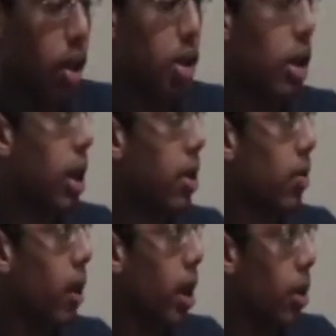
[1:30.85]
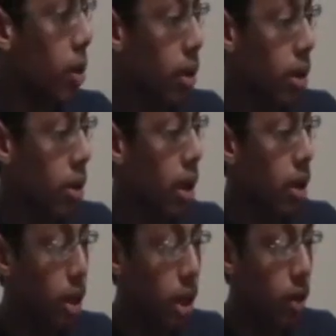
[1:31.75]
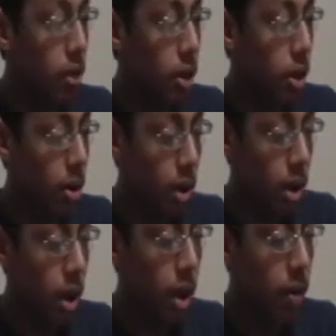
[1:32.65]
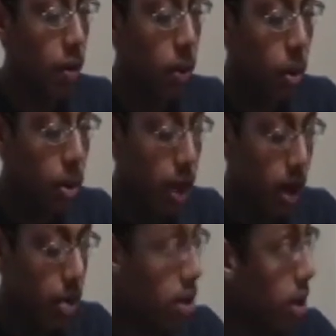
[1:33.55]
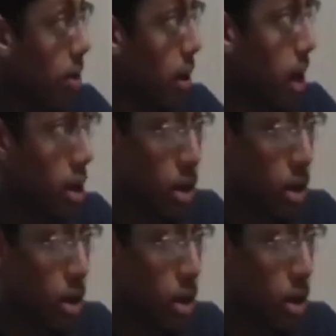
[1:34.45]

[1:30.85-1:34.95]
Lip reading: take the right corner and the left corner and fold down to create